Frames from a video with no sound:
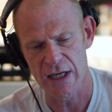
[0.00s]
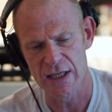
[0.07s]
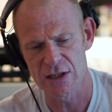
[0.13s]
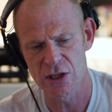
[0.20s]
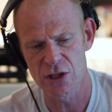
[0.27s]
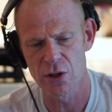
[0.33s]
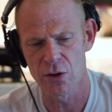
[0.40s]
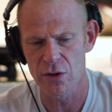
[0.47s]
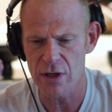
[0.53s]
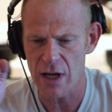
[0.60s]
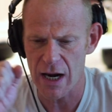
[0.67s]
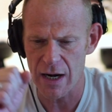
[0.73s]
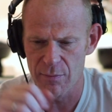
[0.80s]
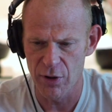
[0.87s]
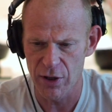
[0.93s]
It's certain
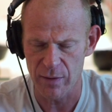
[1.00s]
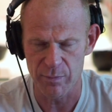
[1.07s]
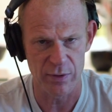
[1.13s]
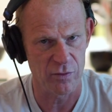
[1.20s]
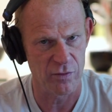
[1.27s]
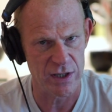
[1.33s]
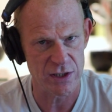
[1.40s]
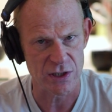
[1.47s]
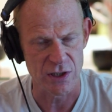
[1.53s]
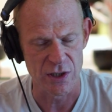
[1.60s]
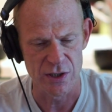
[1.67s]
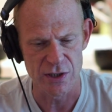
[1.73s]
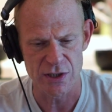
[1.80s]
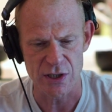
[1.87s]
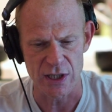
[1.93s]
harmonic
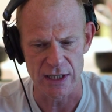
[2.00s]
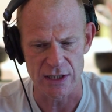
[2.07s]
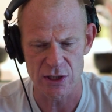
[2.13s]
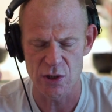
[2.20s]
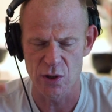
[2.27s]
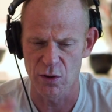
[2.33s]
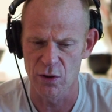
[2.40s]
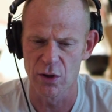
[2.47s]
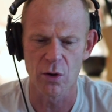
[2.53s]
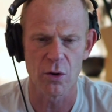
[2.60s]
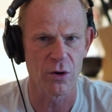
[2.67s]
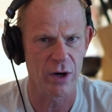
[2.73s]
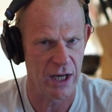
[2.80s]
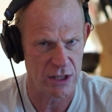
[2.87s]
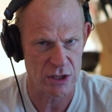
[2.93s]
progressions, it's certain
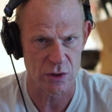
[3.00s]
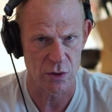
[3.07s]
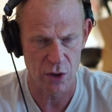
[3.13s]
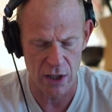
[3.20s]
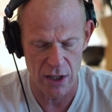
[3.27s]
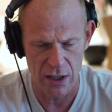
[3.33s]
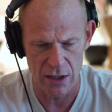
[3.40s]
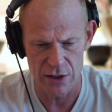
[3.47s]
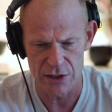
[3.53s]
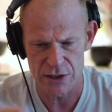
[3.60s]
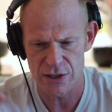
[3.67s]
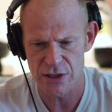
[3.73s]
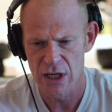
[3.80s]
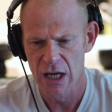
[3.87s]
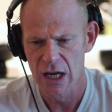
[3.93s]
orchestral
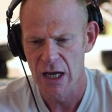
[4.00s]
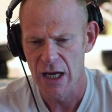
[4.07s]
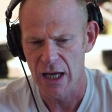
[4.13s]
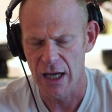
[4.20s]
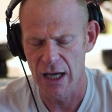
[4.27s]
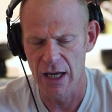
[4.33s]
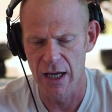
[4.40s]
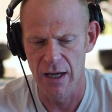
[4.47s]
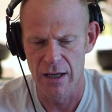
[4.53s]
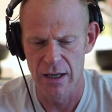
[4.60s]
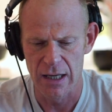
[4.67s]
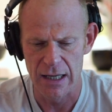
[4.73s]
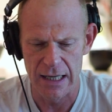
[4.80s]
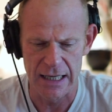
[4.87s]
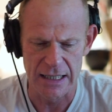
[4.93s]
colors,
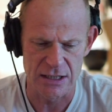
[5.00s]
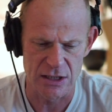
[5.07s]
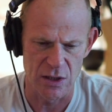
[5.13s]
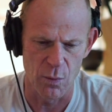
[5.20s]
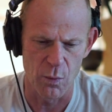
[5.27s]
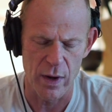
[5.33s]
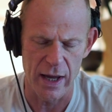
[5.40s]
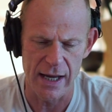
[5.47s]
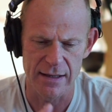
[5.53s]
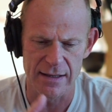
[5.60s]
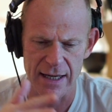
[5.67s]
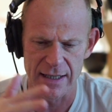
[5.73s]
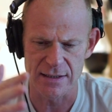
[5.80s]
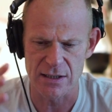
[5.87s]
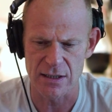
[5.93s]
it's the way
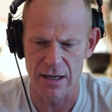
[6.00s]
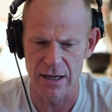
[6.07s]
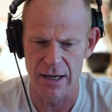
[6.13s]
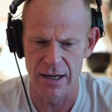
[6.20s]
that